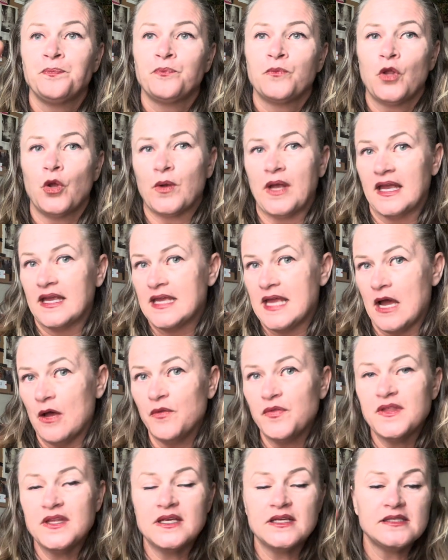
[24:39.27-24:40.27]
okay, count
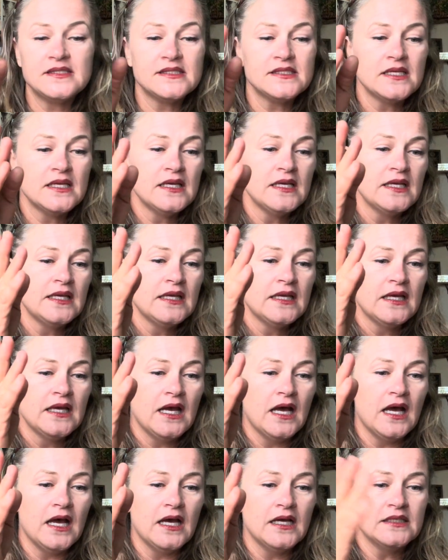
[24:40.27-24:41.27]
this,
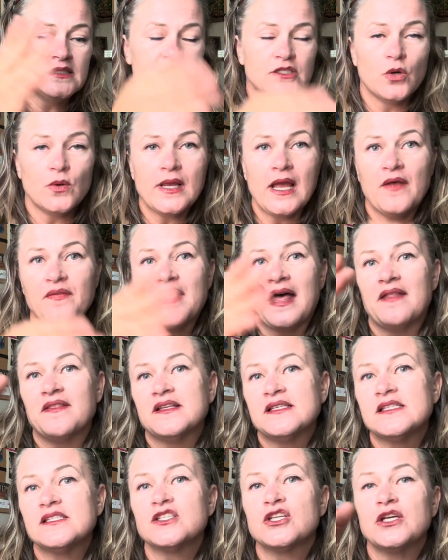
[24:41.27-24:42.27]
don't count that, this
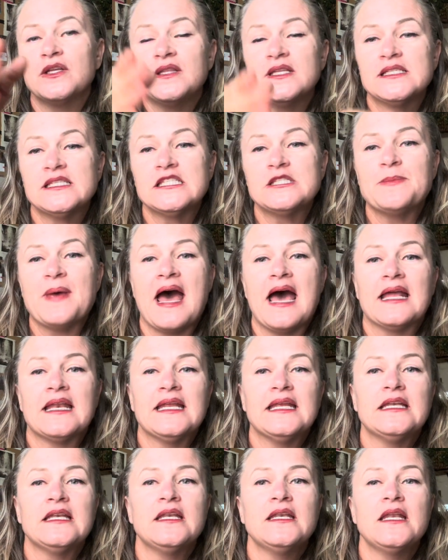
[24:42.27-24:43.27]
is good, this is bad.
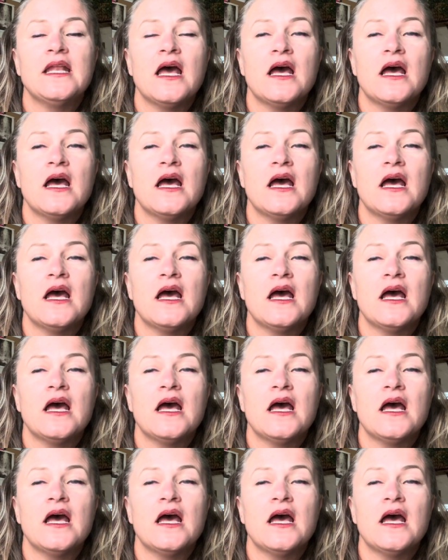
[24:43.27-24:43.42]
And